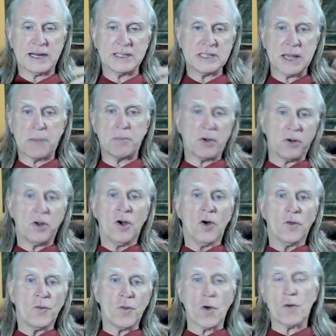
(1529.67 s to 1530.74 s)
Let's say I put
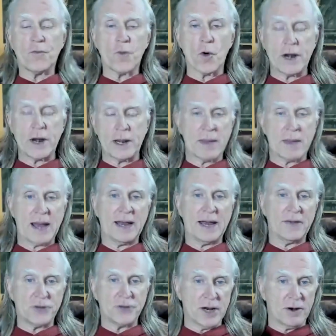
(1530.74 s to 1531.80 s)
440 in my
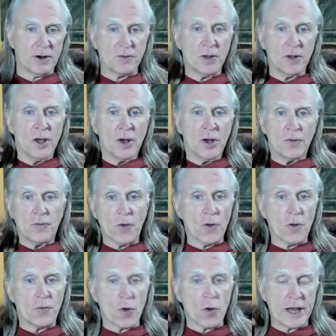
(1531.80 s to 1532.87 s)
left ear and
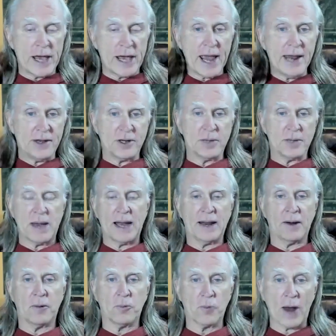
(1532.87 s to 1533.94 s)
448 in
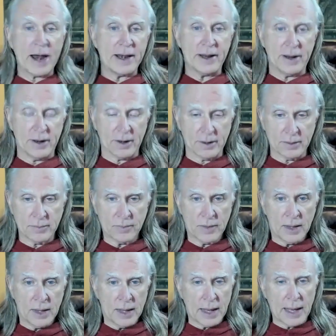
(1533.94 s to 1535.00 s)
my right ear,
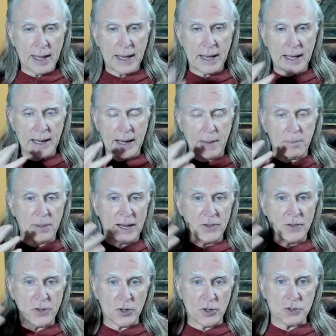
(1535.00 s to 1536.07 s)
and I play
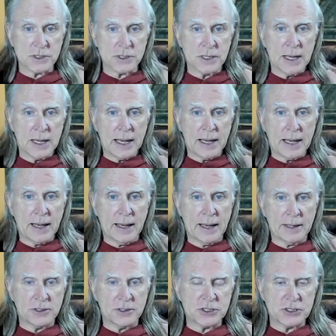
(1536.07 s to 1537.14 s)
those
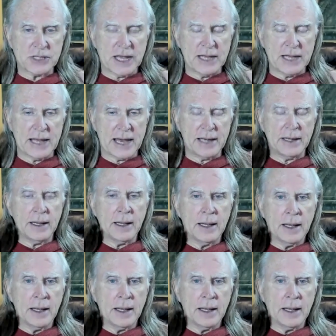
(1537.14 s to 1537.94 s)
and sustain that.